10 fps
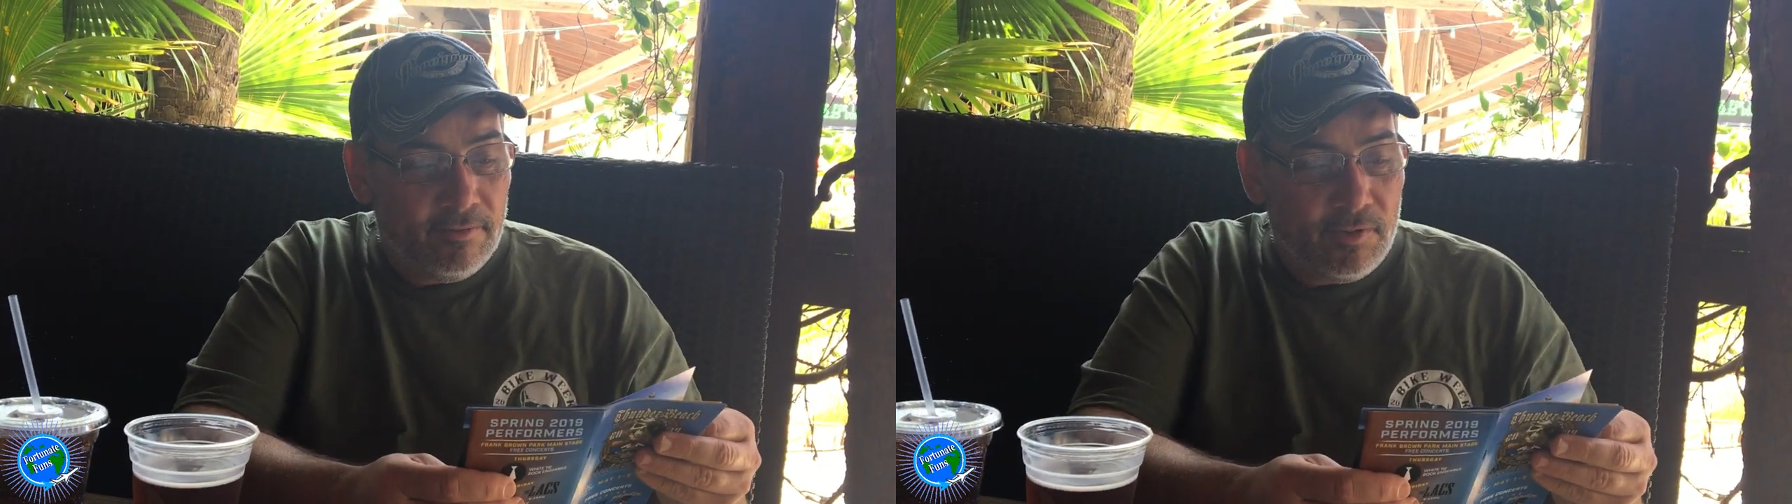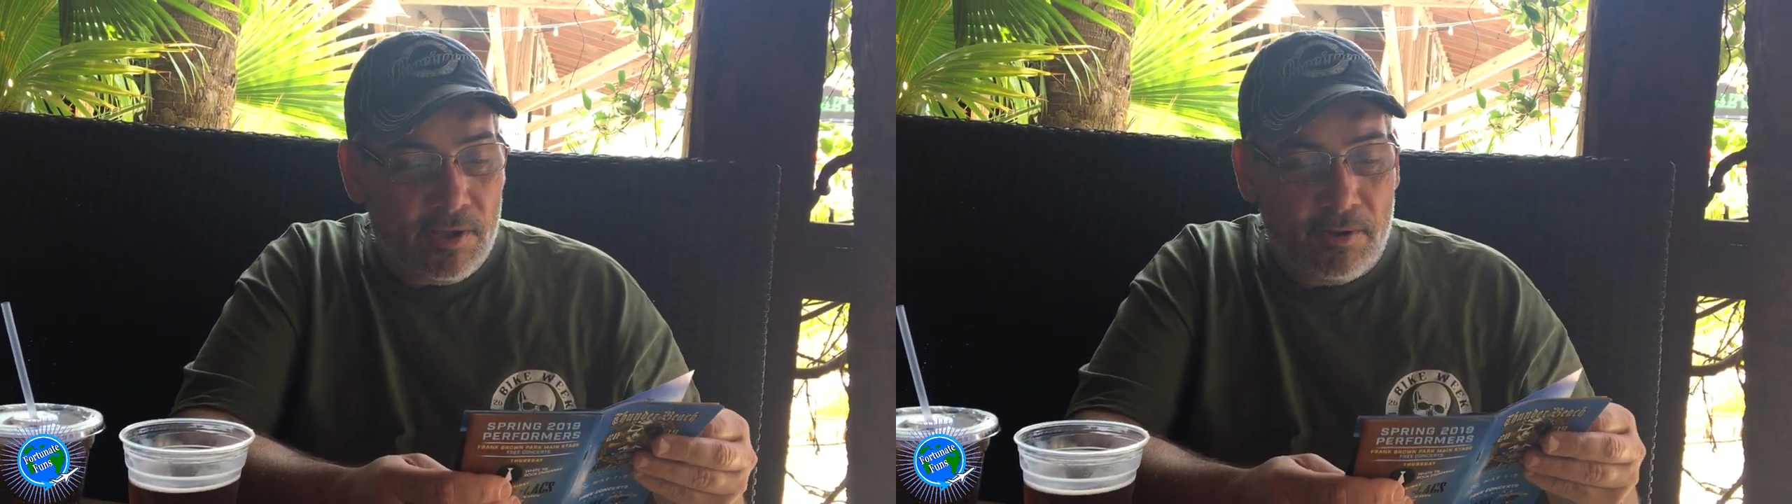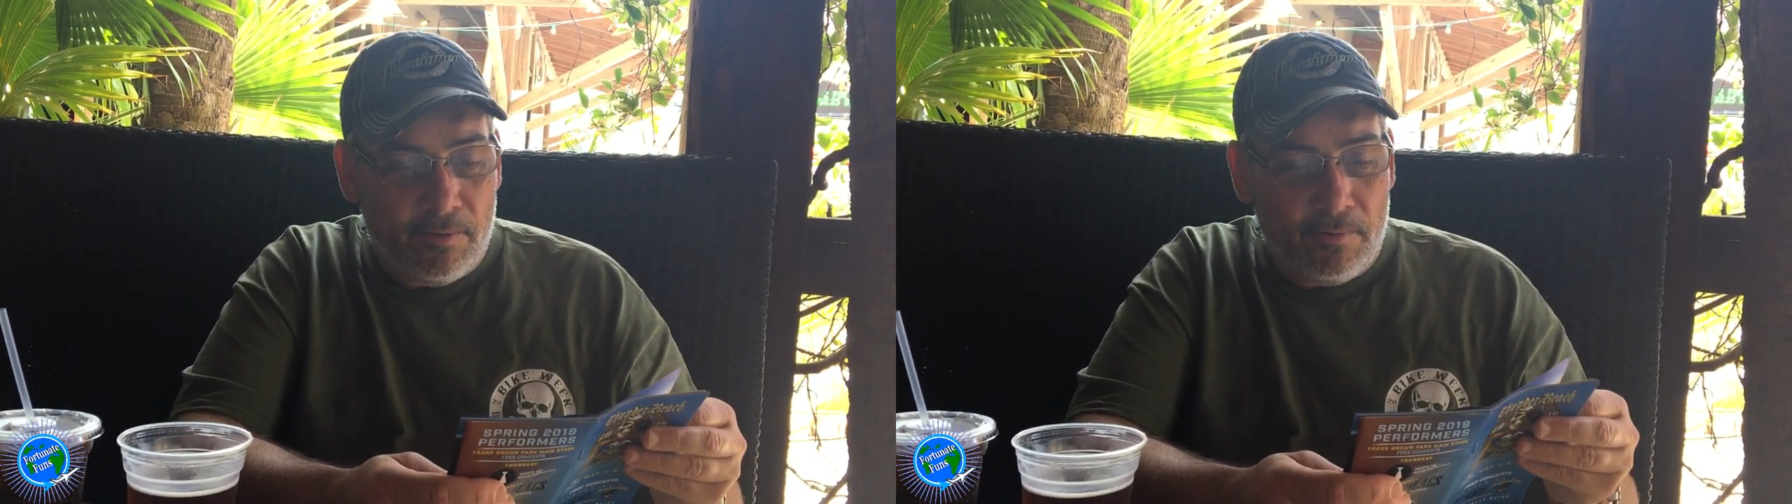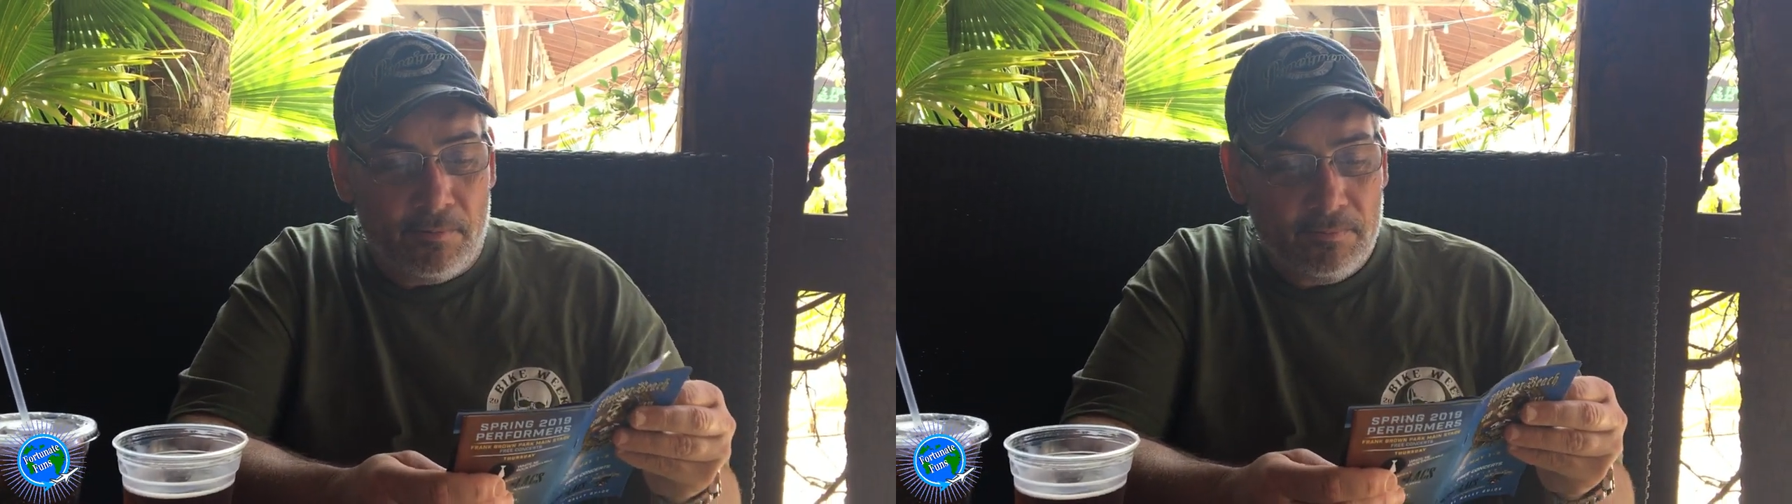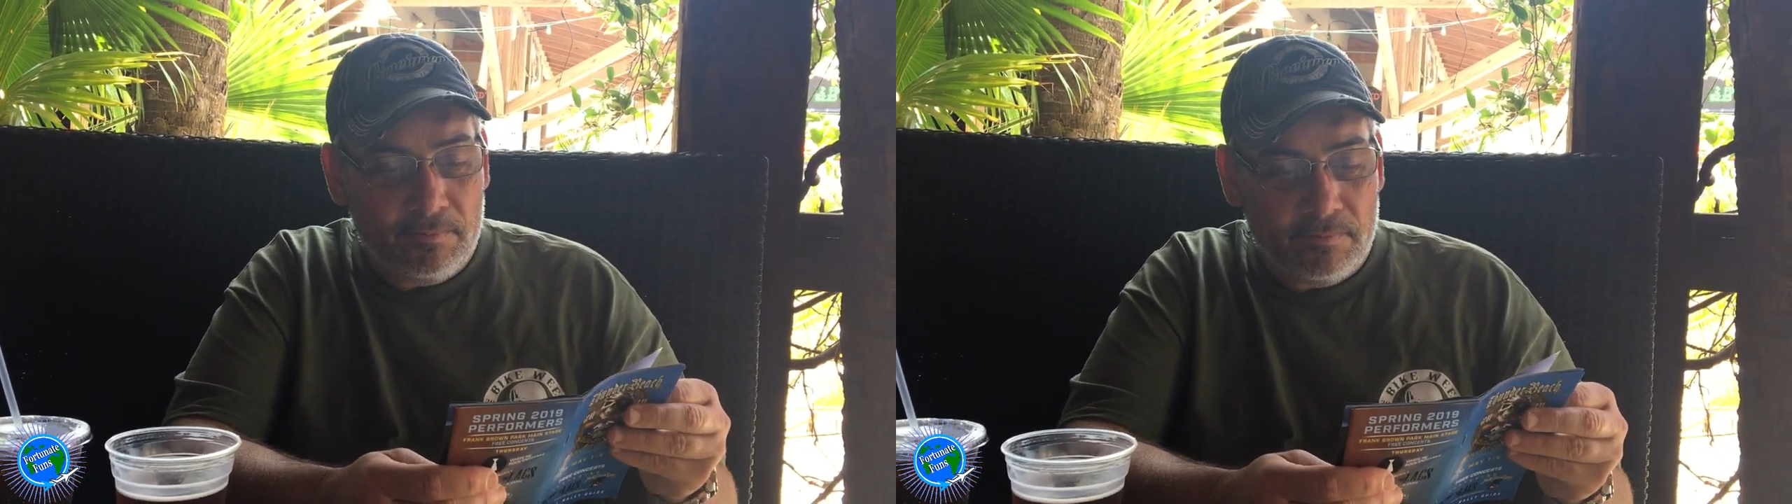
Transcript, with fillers: So